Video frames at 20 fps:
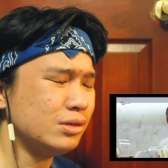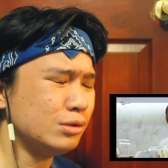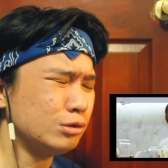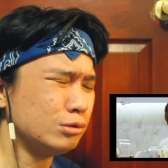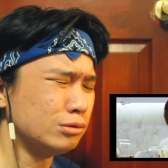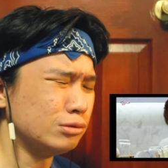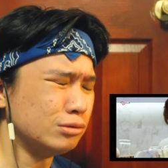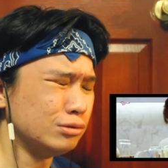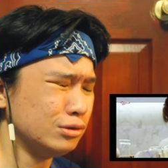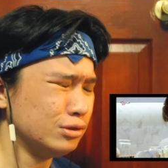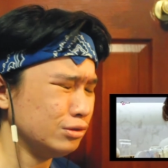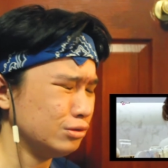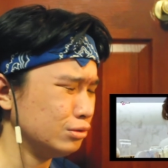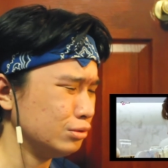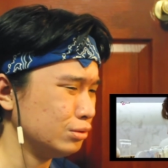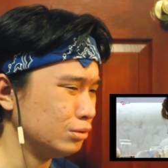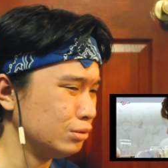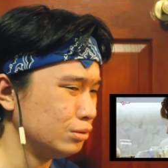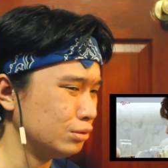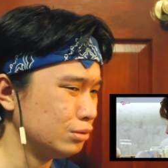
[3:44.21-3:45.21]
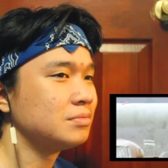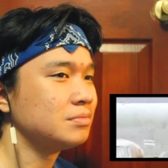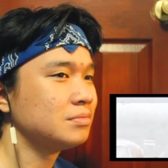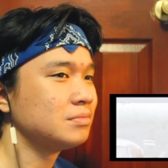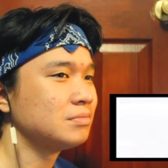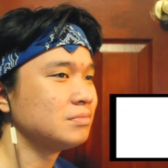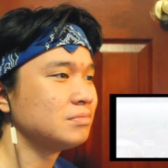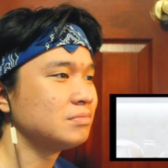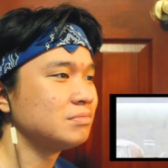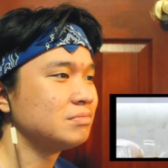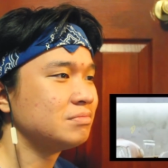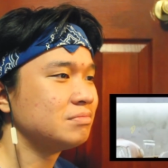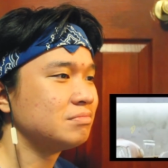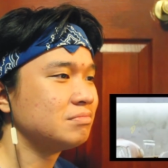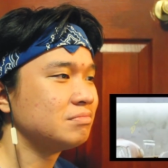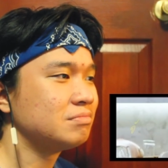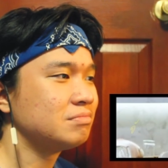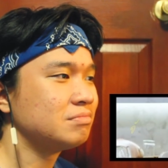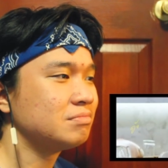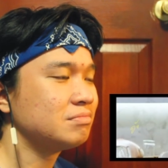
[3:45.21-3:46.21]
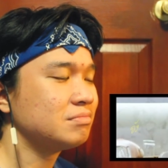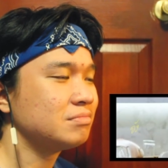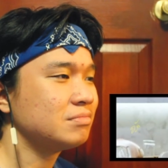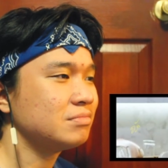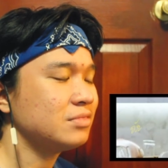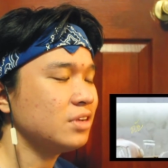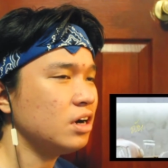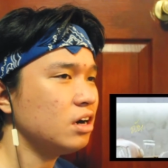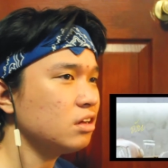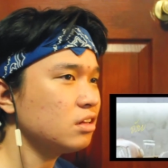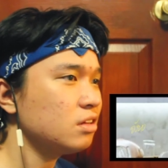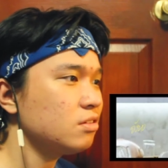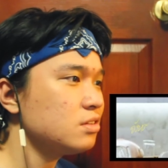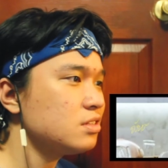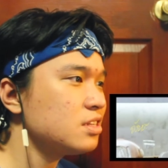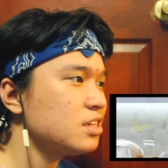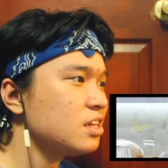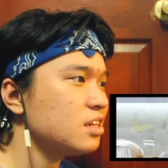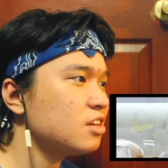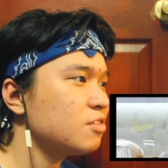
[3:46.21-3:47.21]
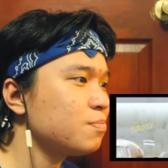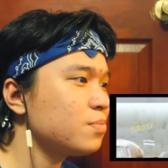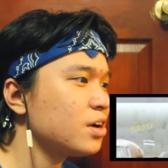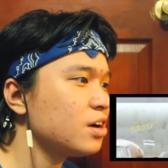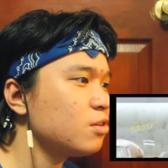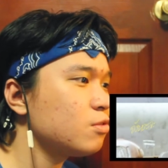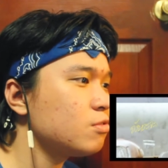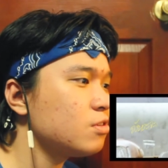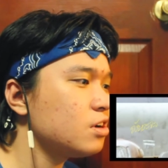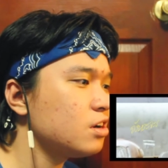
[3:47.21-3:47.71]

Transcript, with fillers: oh, oh, oh, oh. Oh, don't see in the part